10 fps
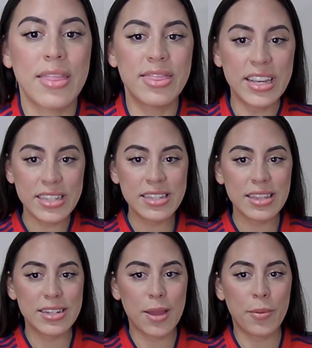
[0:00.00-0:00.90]
This is the
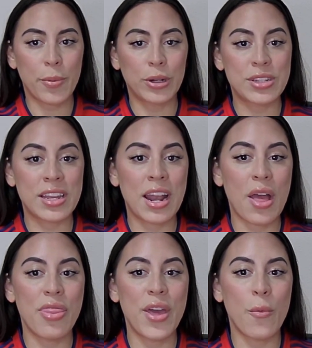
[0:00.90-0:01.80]
type of person
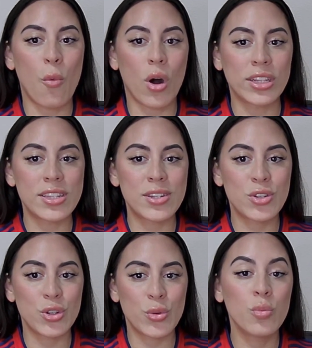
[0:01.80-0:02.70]
that wants
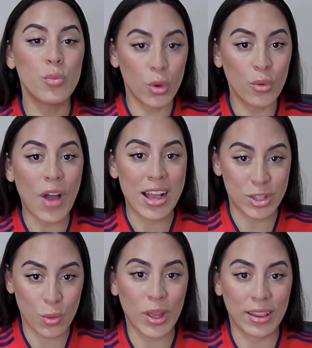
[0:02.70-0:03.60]
to move as
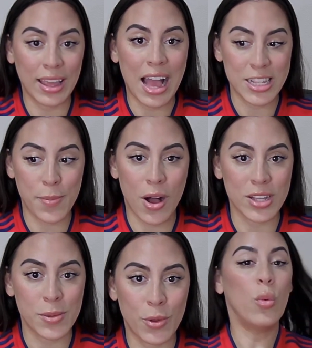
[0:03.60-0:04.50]
quickly as
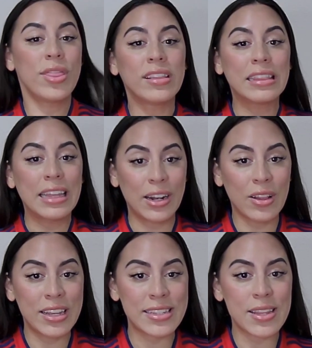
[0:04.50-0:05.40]
possible, the
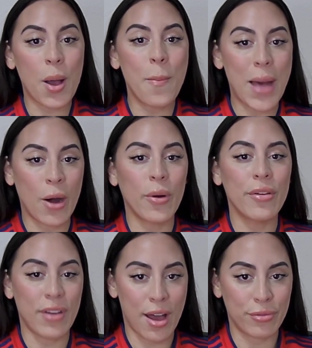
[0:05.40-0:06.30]
littlest amount of
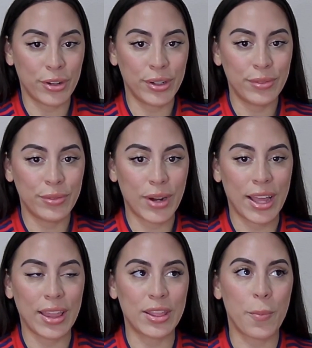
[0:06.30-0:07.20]
effort, right?
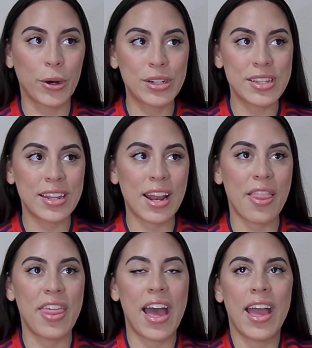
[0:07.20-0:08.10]
Like the person
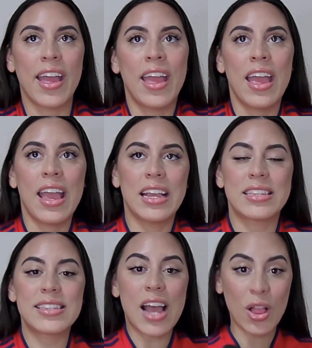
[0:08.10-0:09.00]
that is
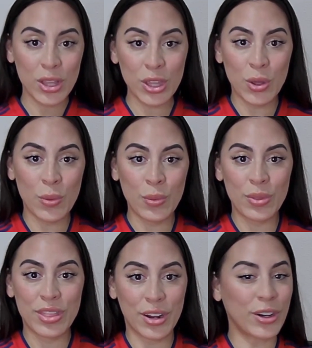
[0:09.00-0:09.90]
telling you
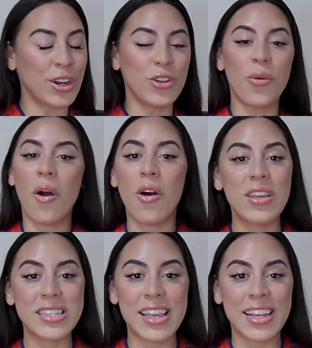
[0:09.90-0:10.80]
they're going to do all these
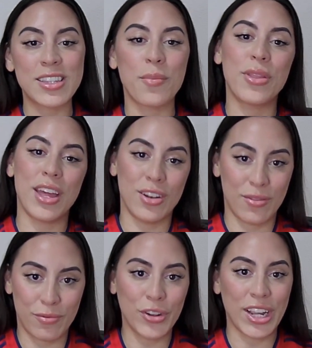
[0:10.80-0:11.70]
things, but then
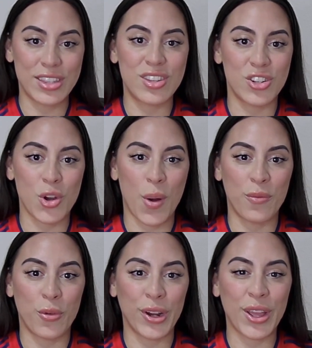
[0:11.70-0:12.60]
forgets to show up
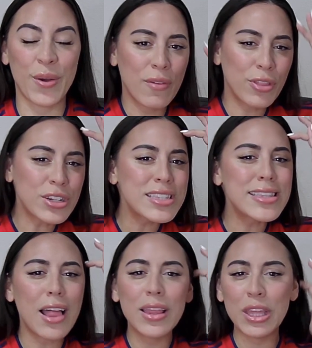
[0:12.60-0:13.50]
for you. If they're
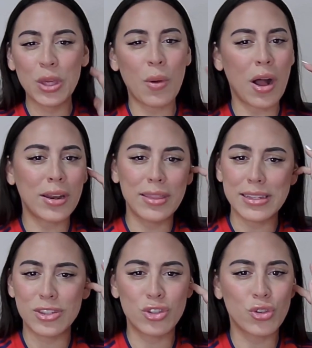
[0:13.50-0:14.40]
selling you on
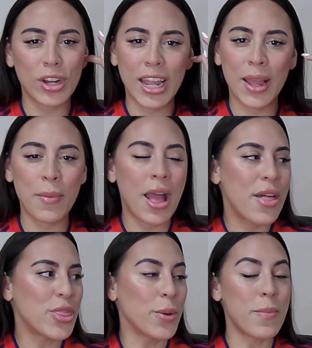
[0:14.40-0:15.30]
this dream,
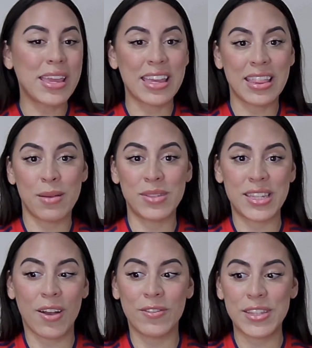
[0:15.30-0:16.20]
they're making
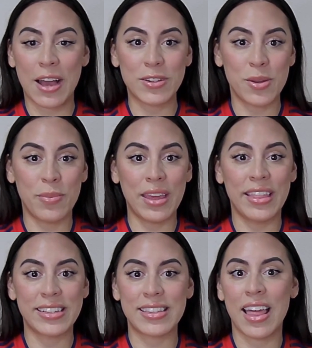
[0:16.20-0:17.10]
themselves out to be
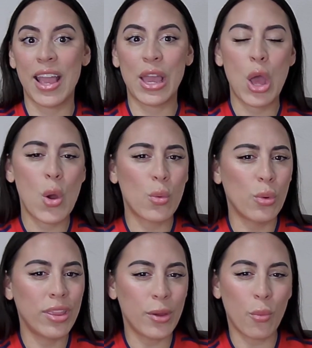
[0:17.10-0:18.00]
this like
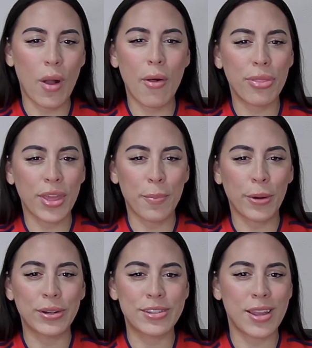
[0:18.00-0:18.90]
really wealthy
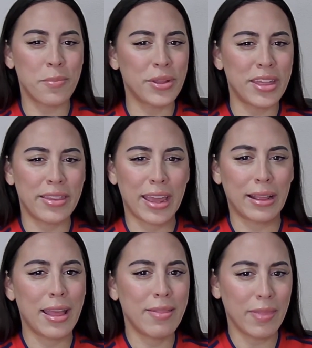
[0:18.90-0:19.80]
person, but then like
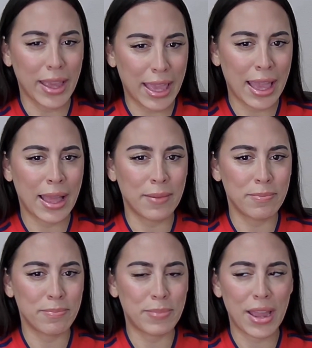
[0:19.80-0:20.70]
they can't
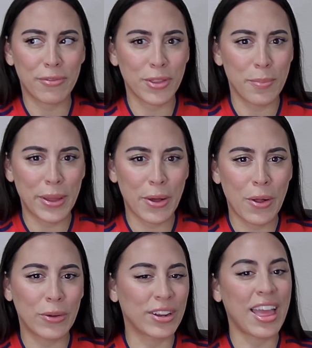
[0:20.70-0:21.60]
pay for the bill
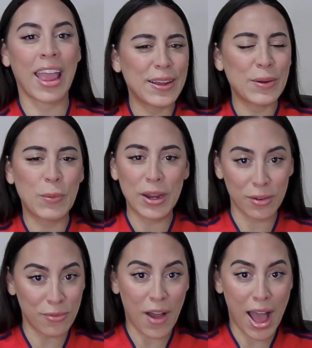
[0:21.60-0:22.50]
or like weird
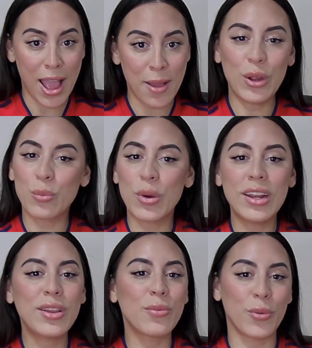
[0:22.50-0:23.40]
vibe. Read
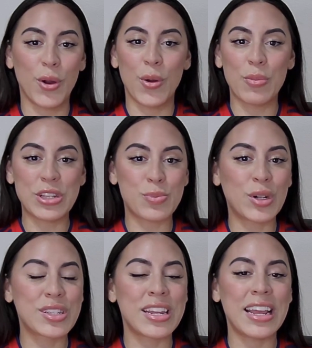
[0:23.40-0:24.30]
the room. This
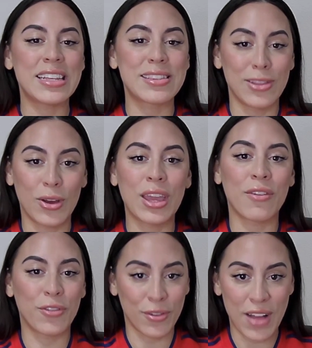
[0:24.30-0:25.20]
person is looking
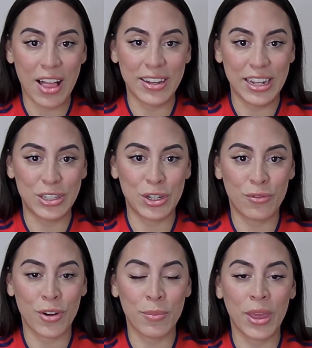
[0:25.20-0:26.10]
for validation
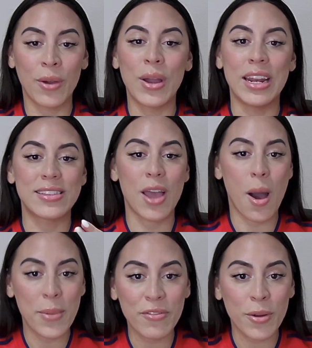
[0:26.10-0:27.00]
from you. It is
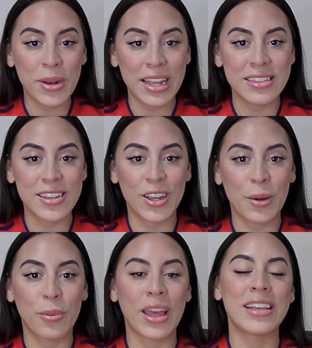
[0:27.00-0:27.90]
coming from an insecure
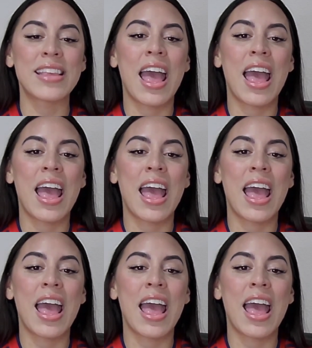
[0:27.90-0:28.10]
place.